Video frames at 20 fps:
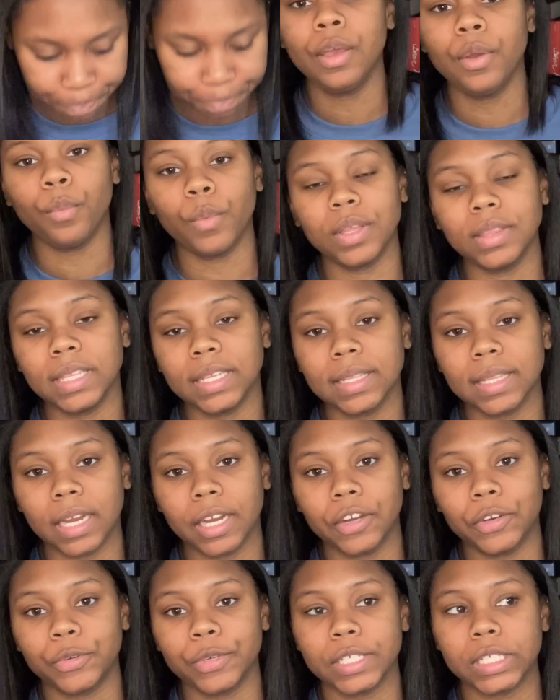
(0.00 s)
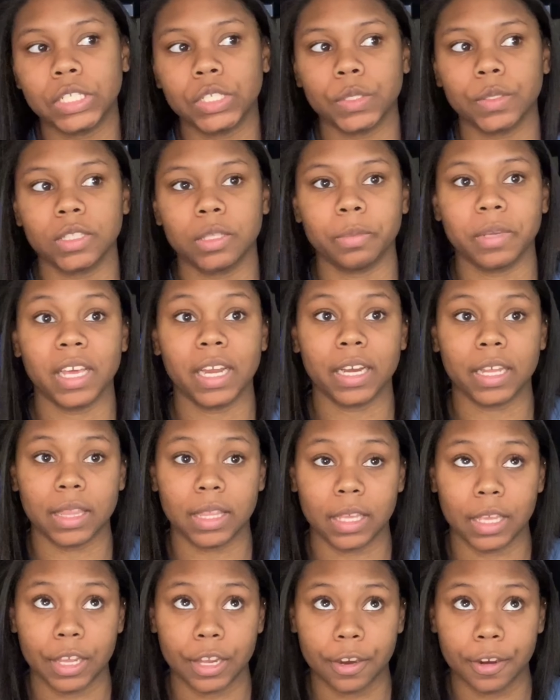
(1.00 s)
One thing that I always do at the beginning of
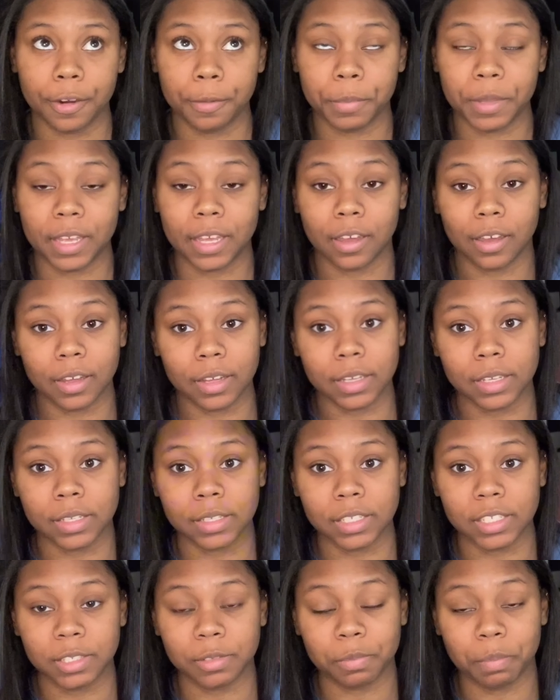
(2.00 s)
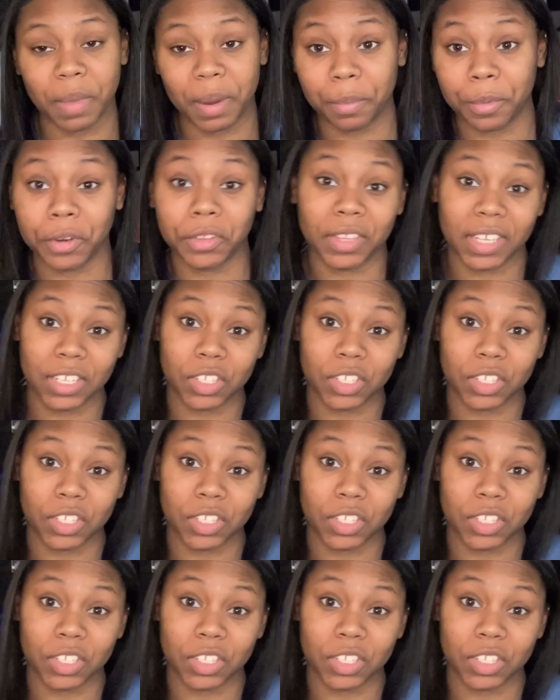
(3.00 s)
the year, because my birthday is